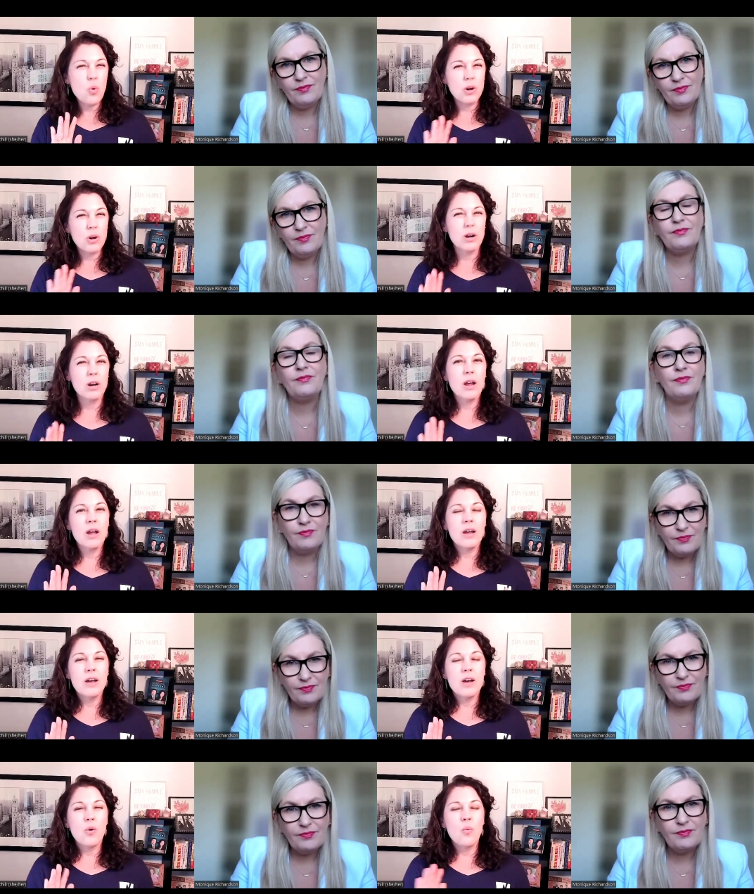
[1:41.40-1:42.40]
Speaker 1: or
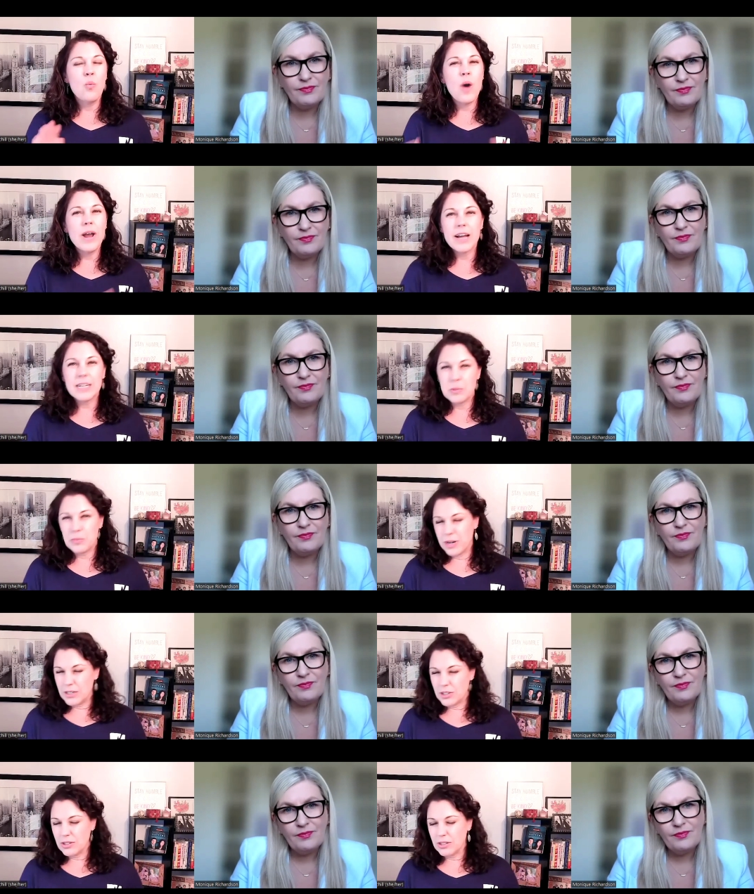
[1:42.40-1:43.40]
what
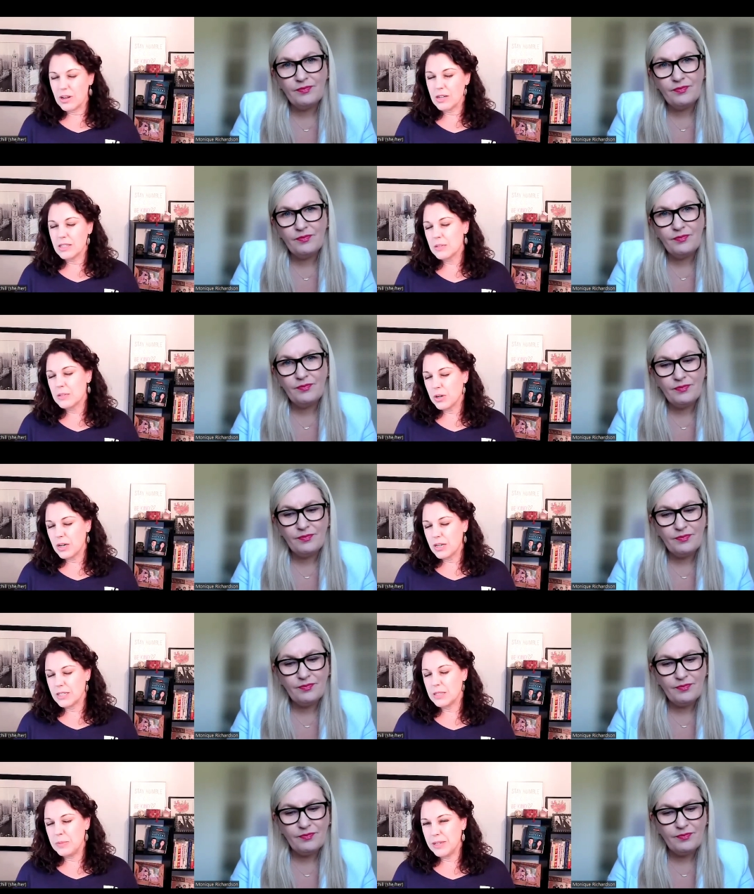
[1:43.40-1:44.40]
experiential customer
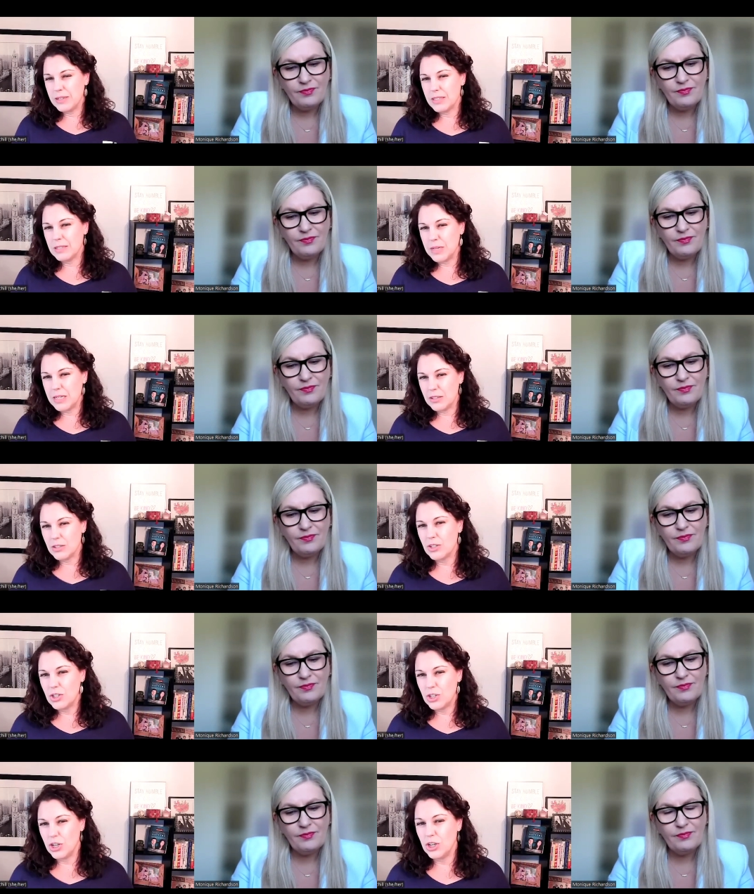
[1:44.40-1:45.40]
experience means
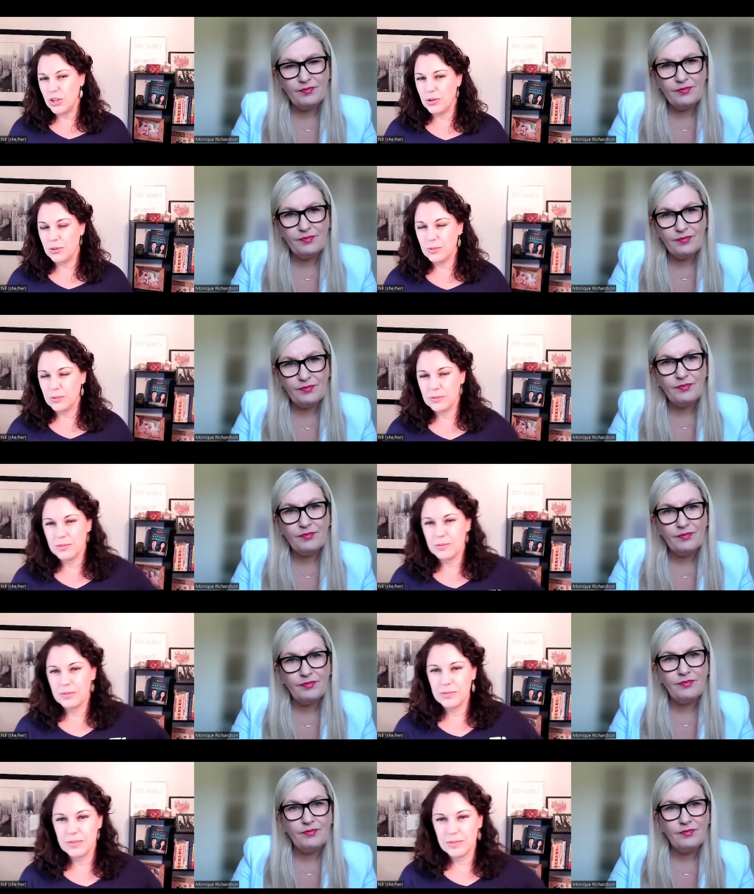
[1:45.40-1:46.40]
to you
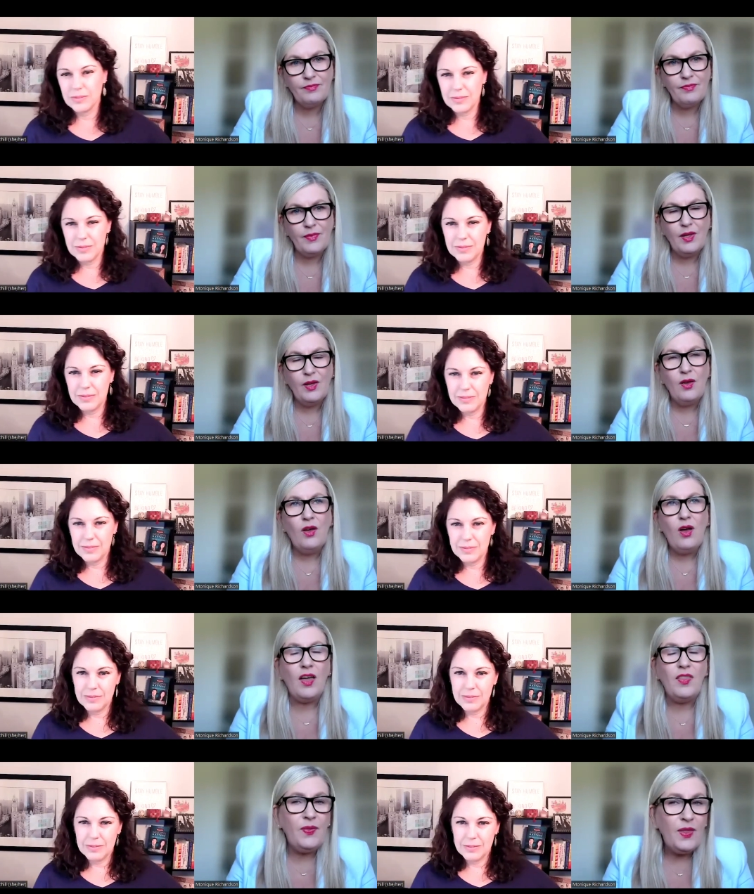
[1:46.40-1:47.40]

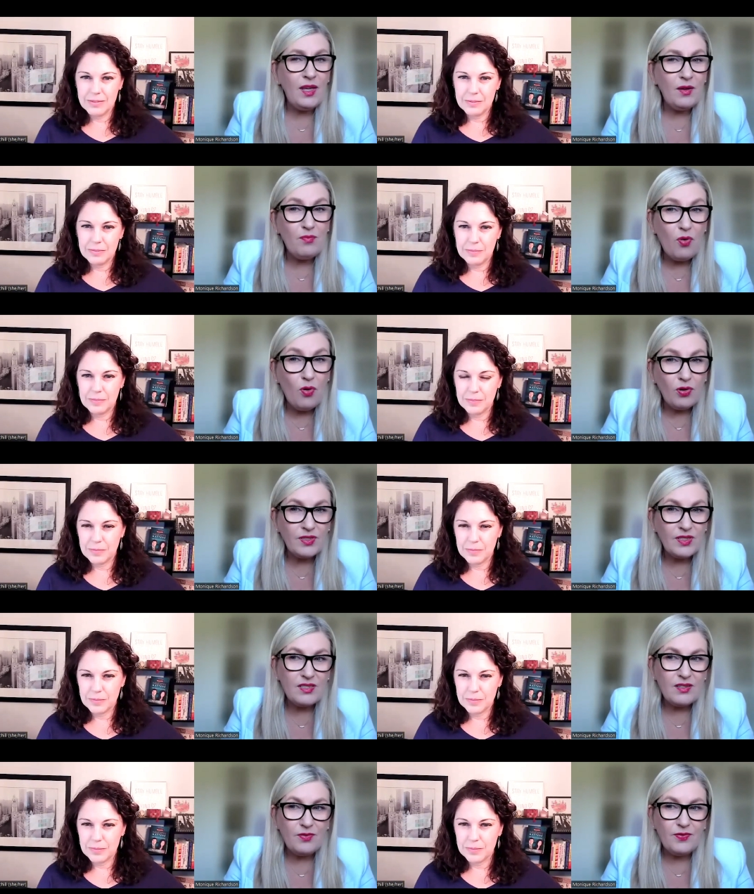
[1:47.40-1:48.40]
Speaker 2: I think the
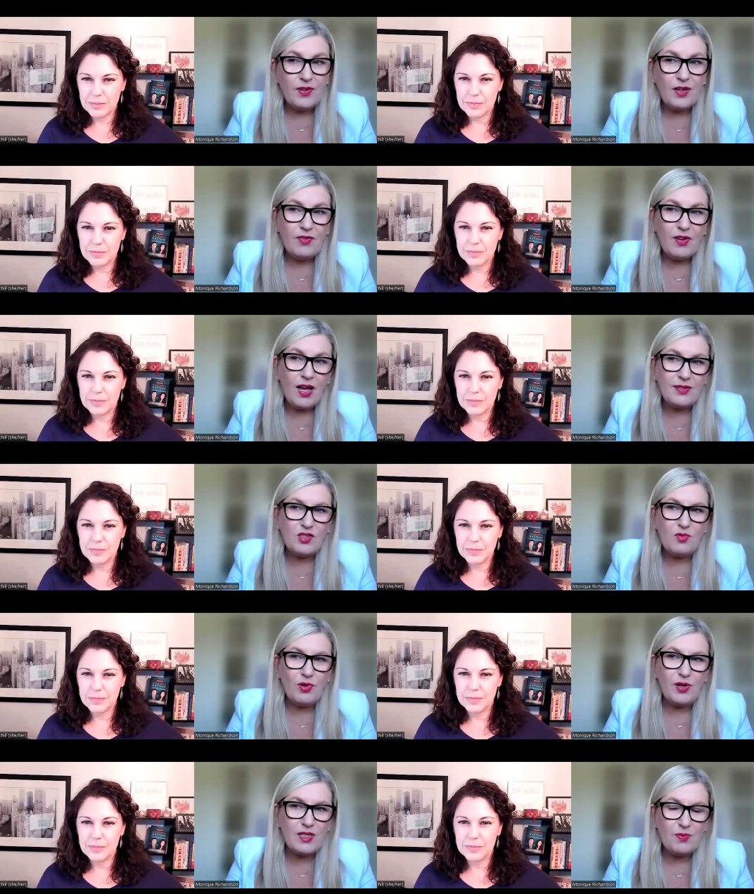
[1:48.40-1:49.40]
importance of of customer
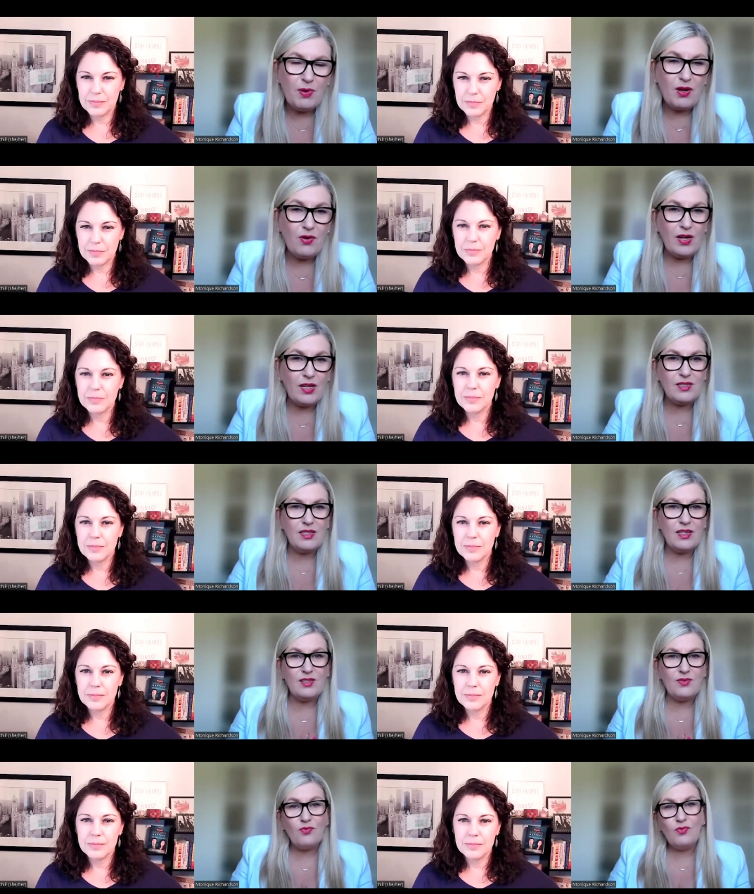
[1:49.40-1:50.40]
experience
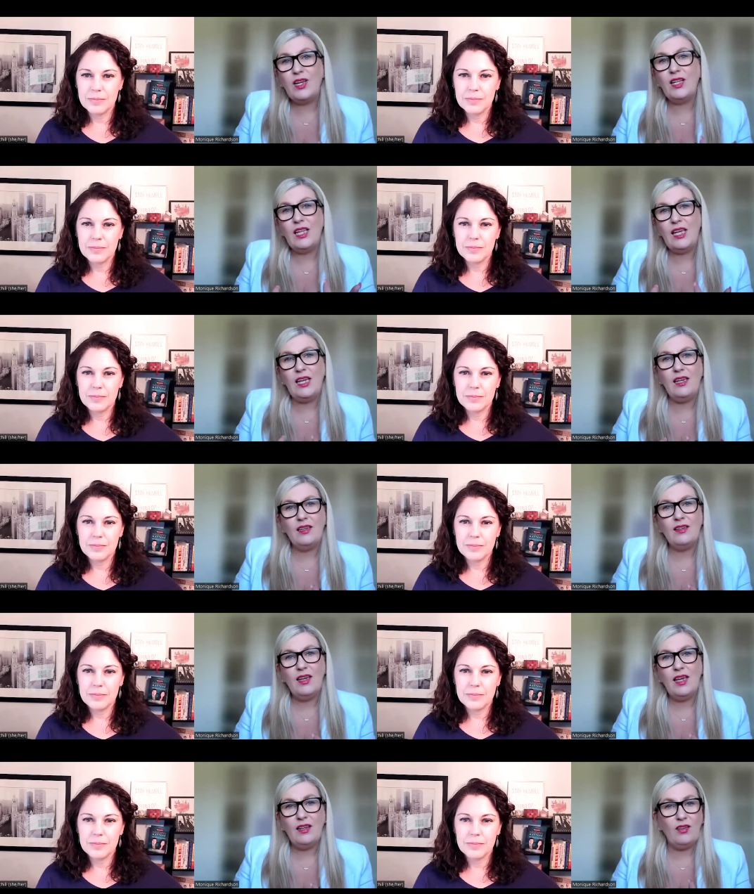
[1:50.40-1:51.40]
is really
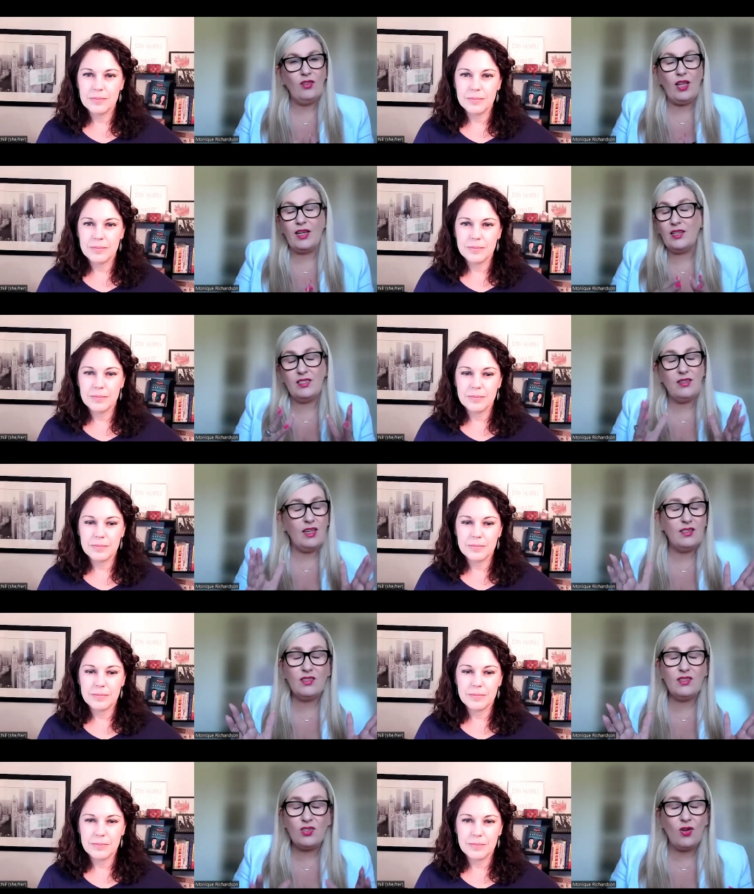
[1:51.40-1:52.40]
it like it's it's
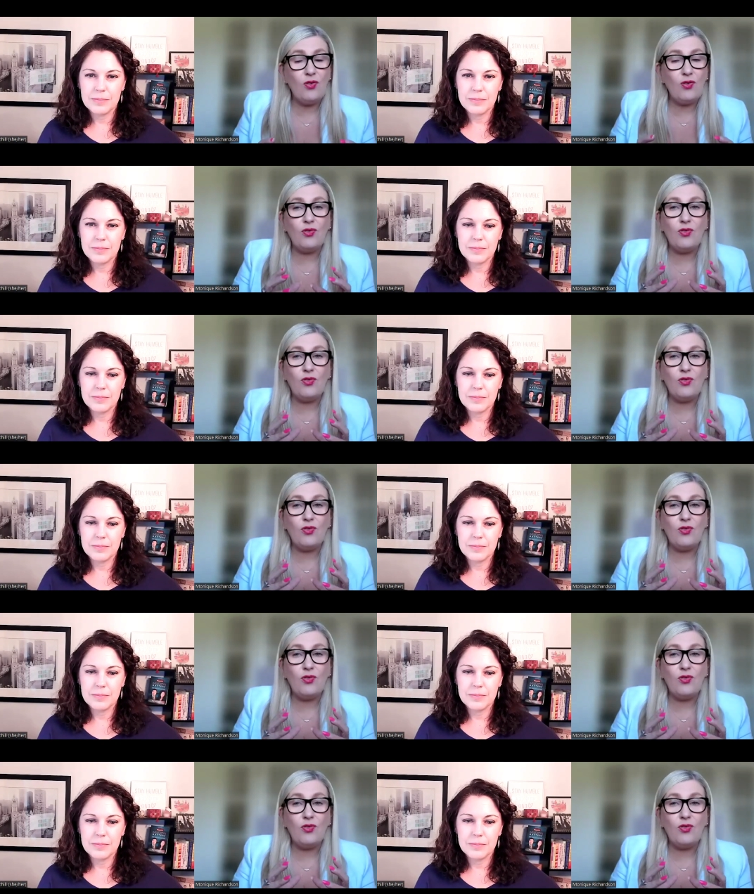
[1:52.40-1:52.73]
so